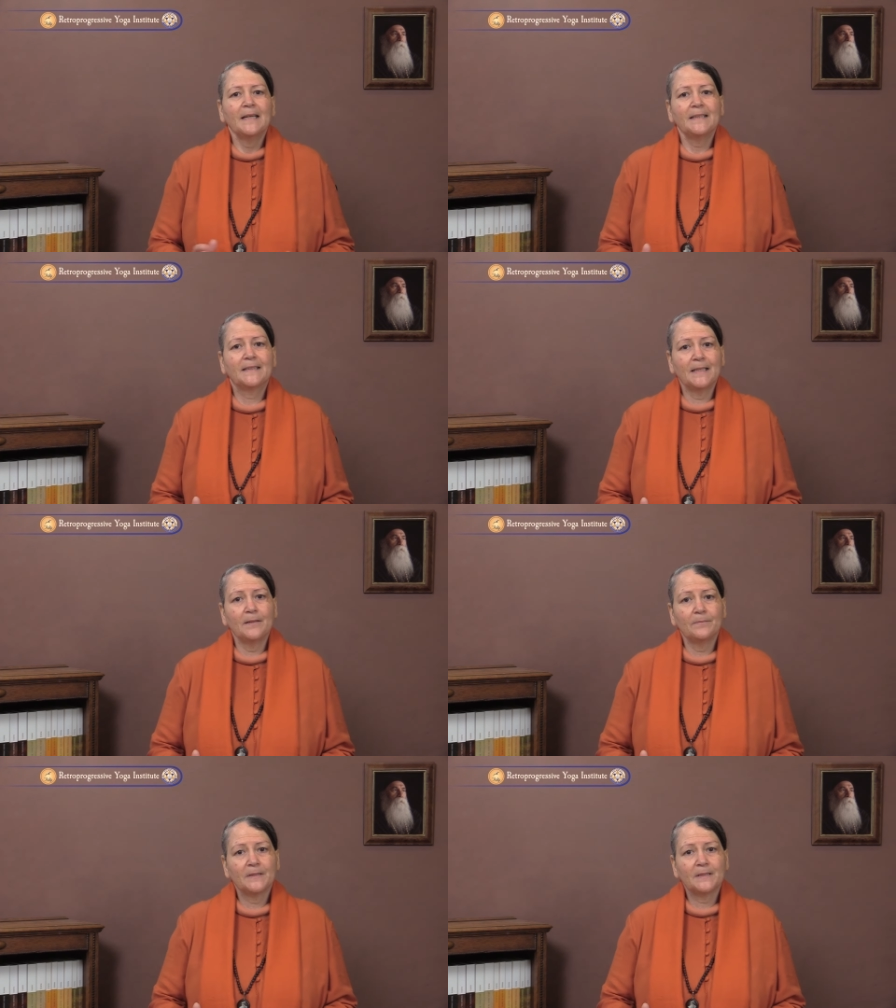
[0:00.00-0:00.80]
It
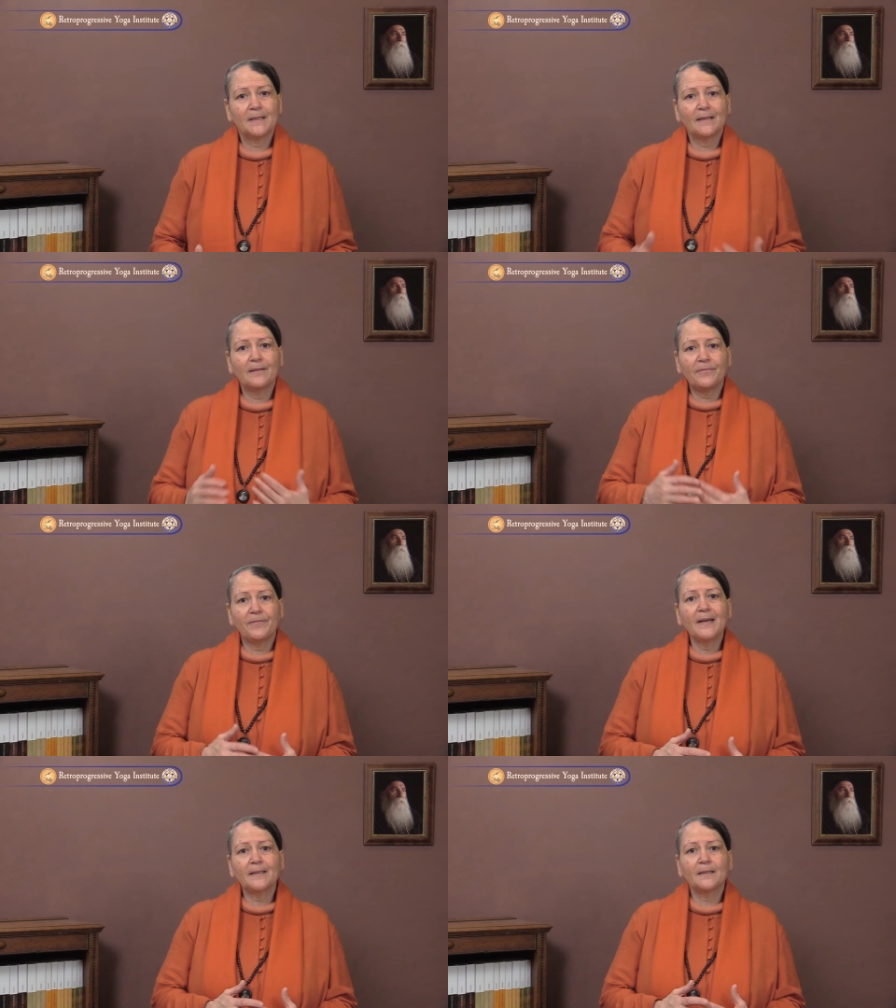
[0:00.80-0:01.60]
seems that the
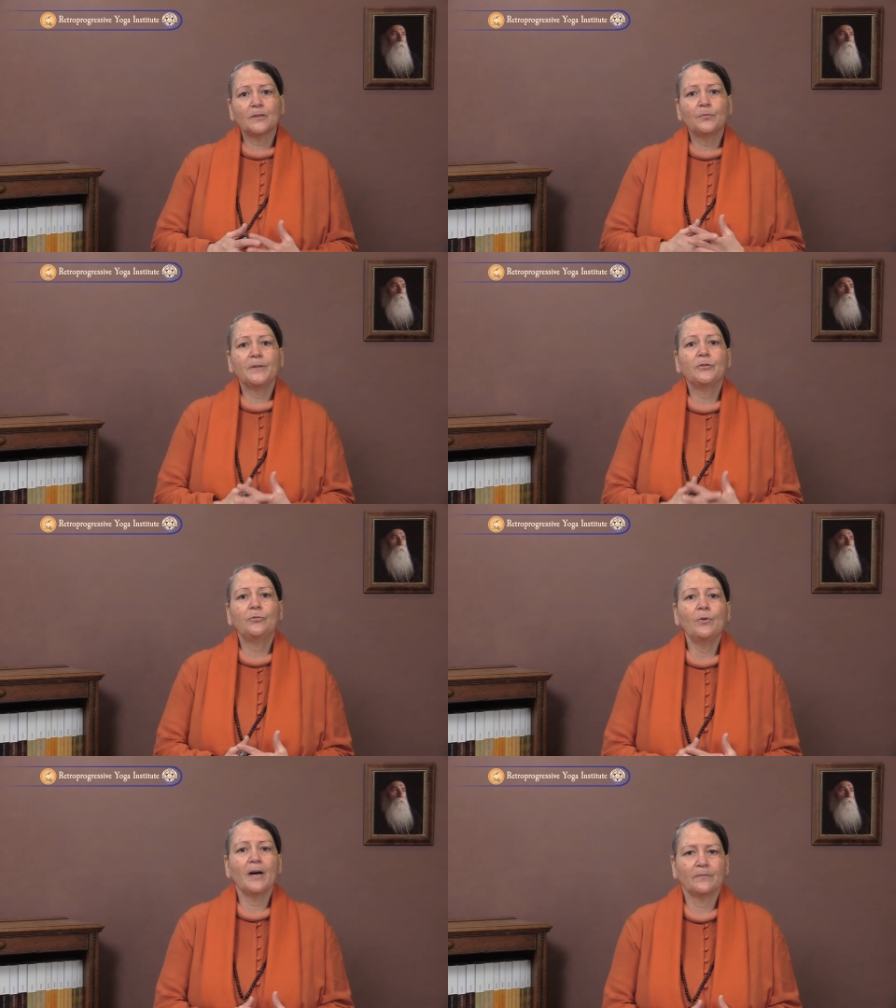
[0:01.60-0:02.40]
fact that we
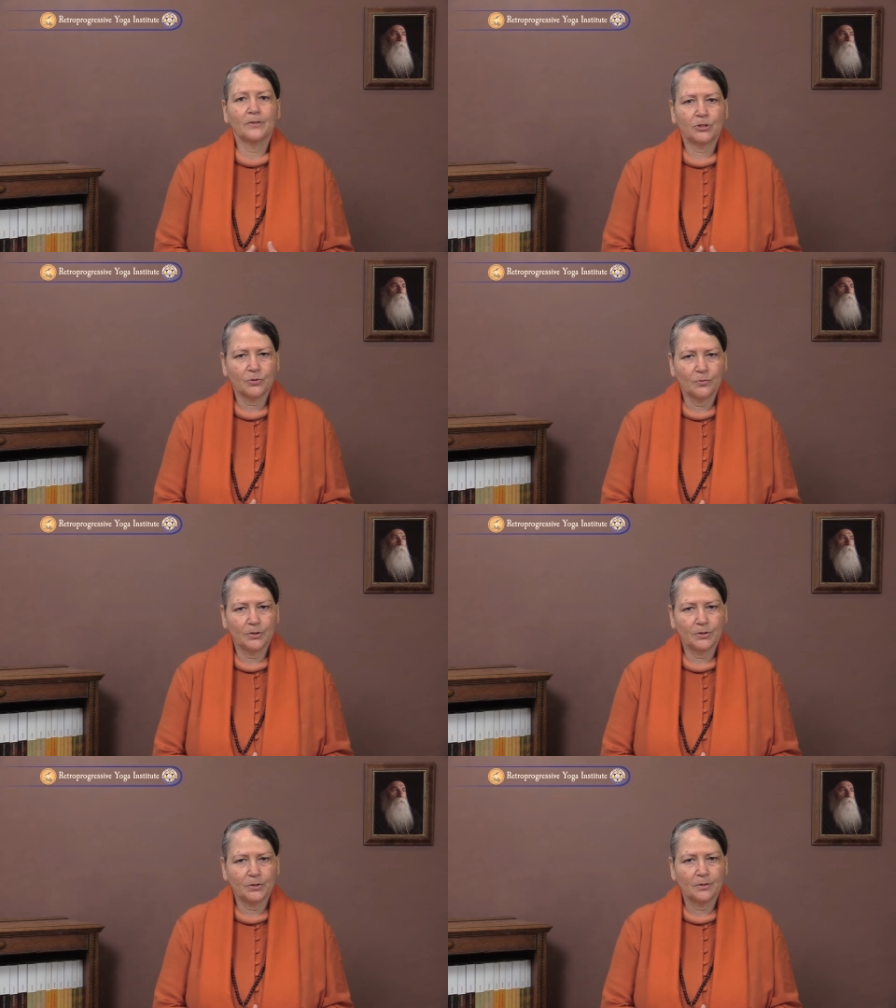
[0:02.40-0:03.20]
do have a
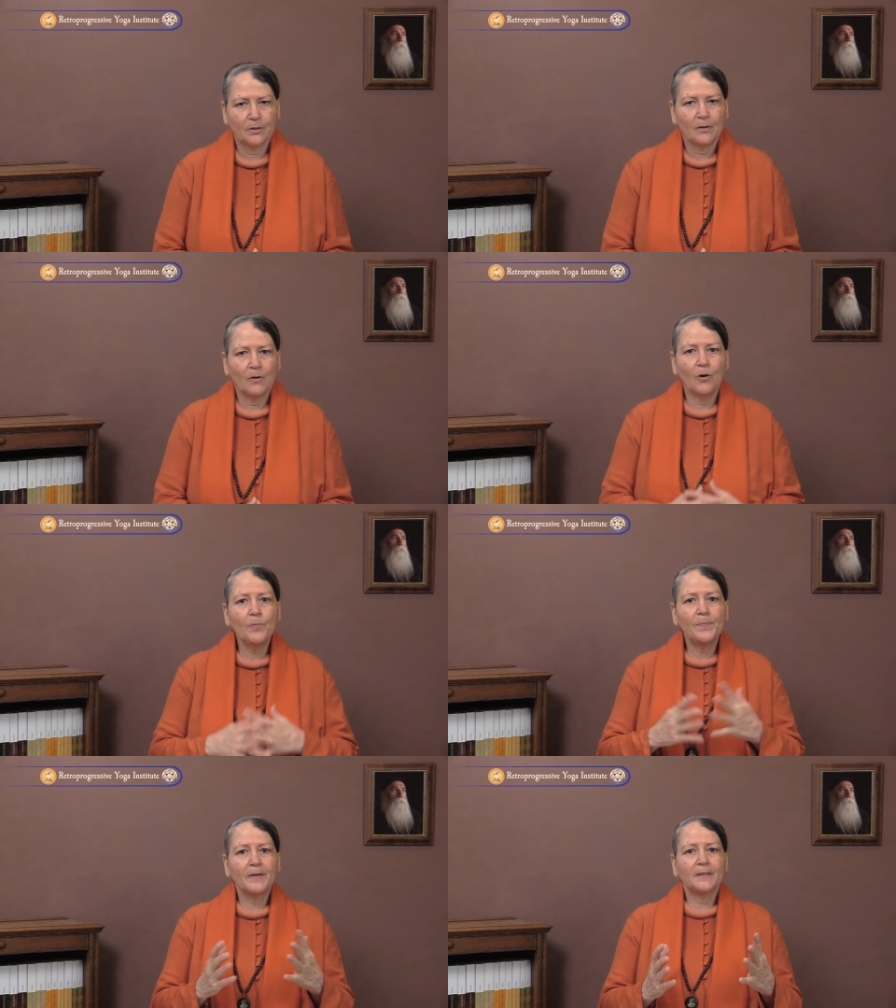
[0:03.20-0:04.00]
choice
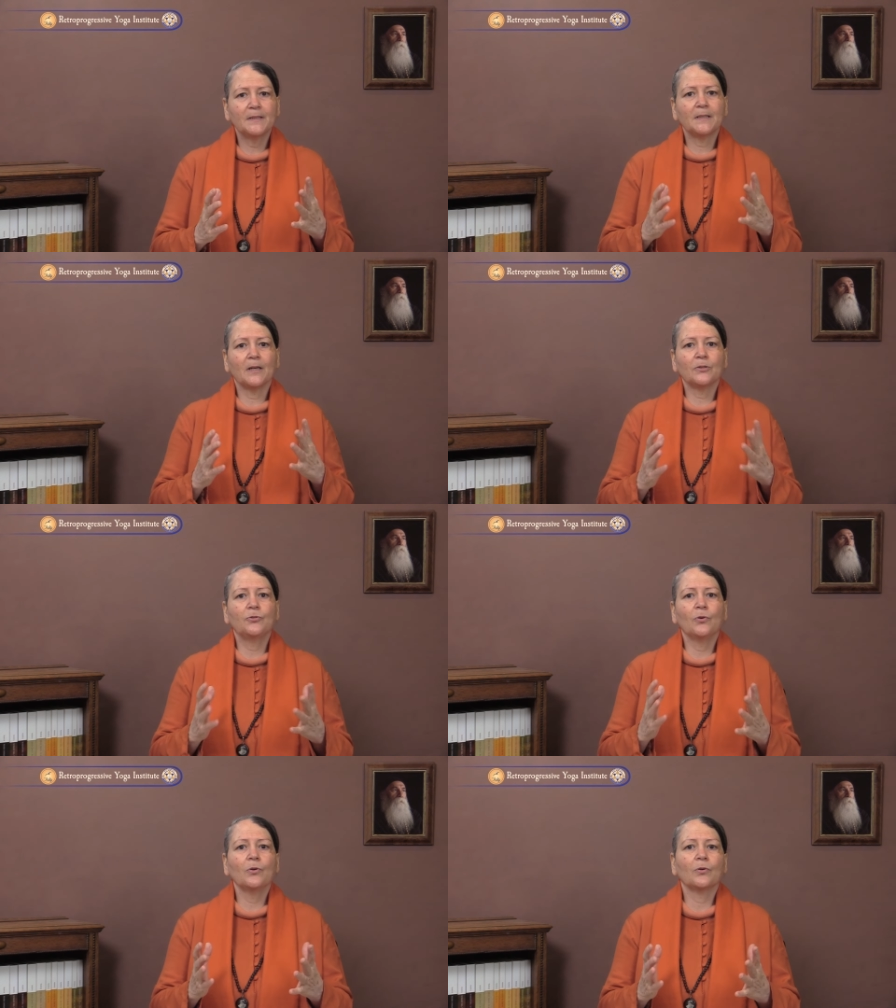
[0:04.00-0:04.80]
opens a
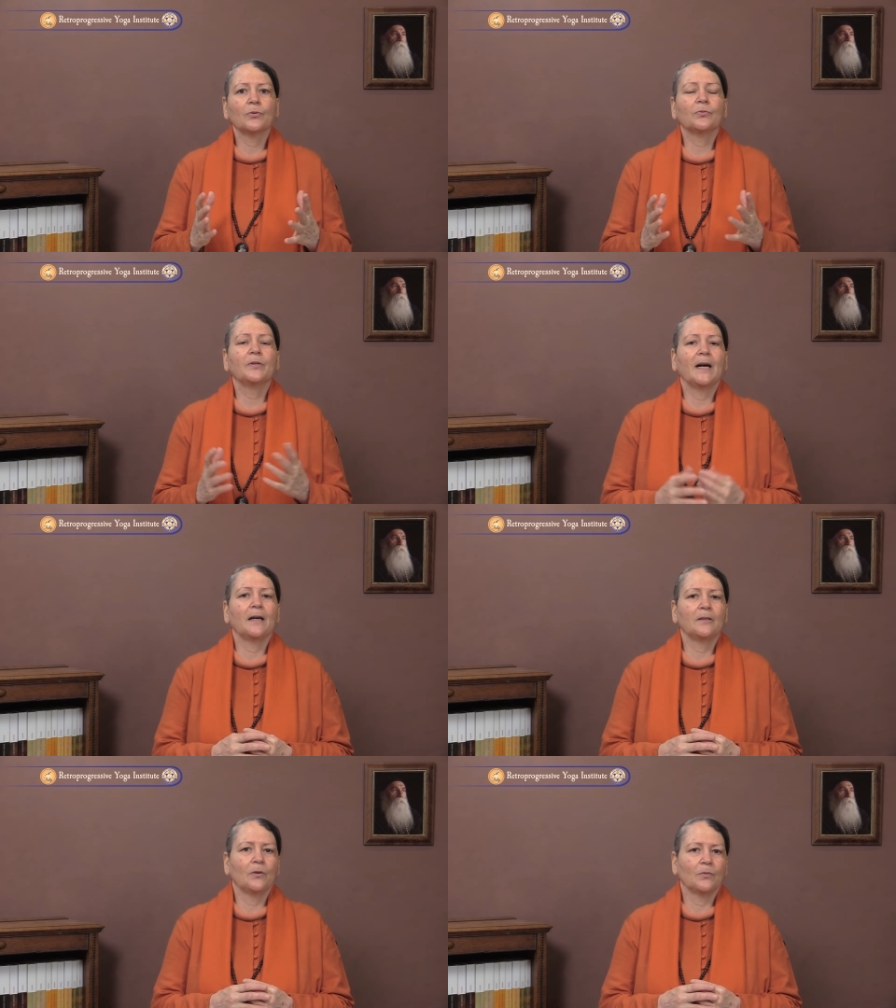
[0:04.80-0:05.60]
door to the
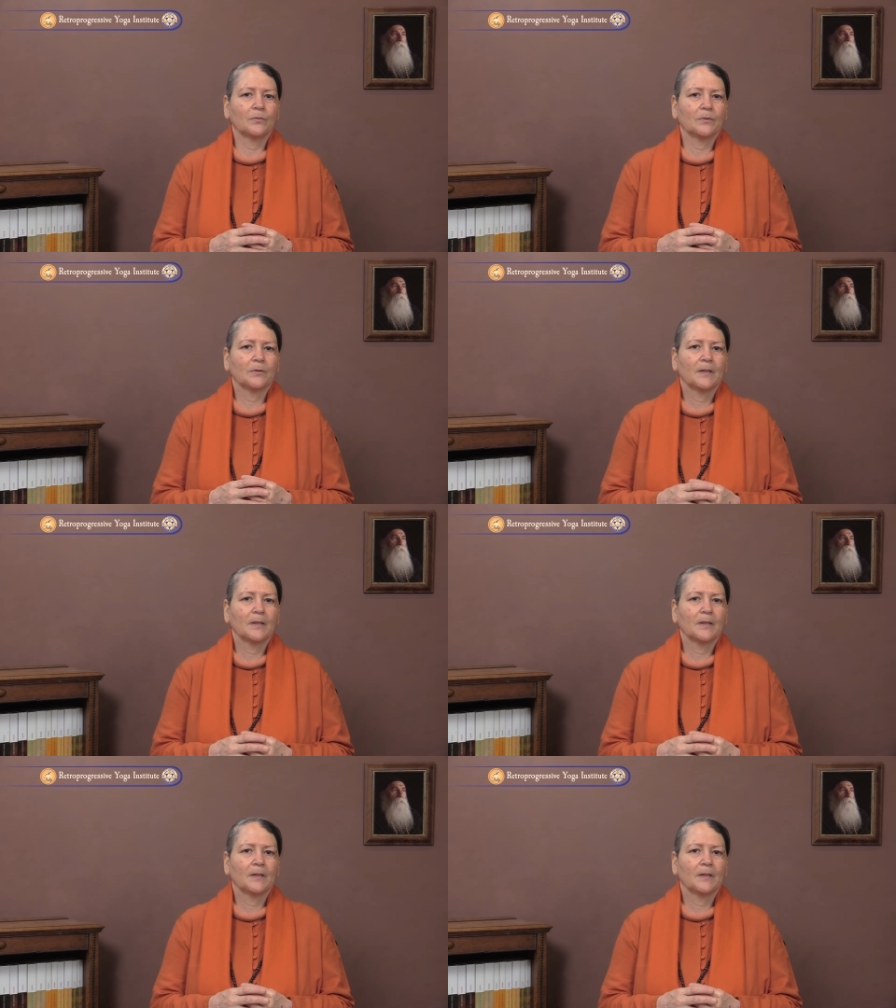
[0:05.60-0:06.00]
unknown.